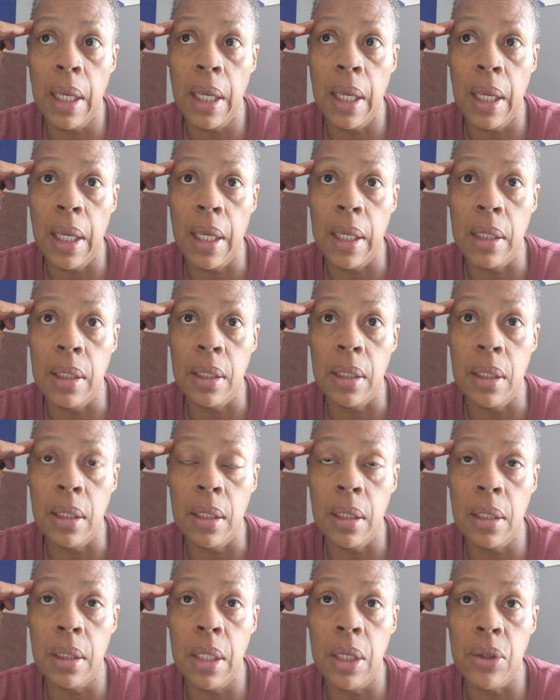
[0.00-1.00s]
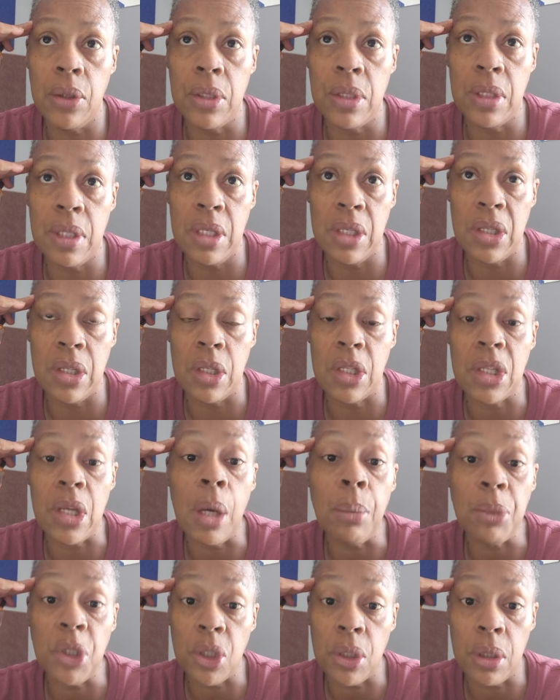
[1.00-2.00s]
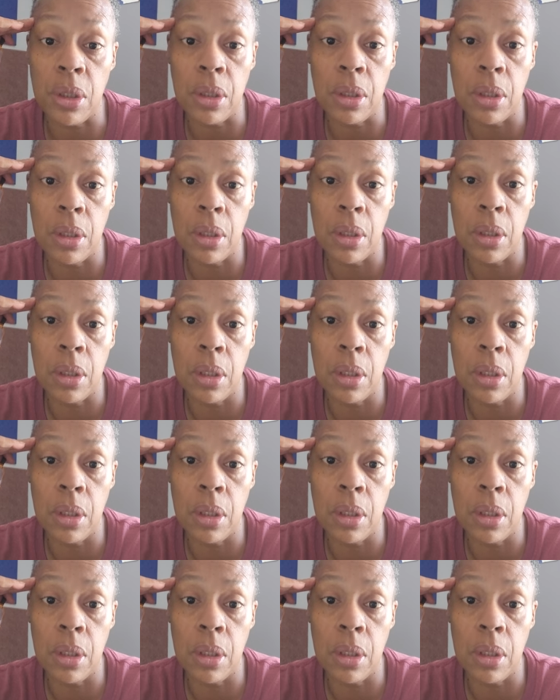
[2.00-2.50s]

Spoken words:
And there is this assumption